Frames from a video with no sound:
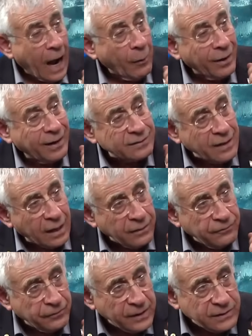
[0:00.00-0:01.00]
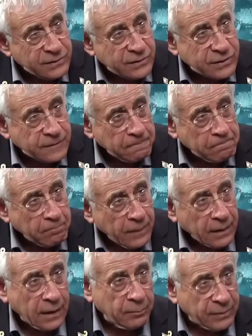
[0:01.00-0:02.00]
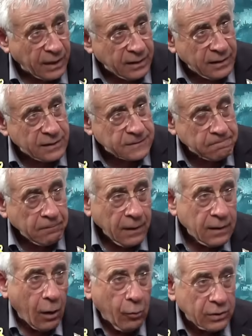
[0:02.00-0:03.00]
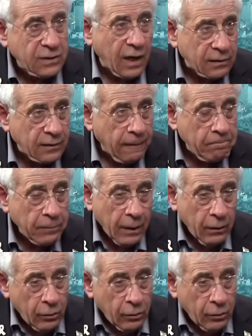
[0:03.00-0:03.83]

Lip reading: our Qatari friends keep telling us. Now, what Qatar?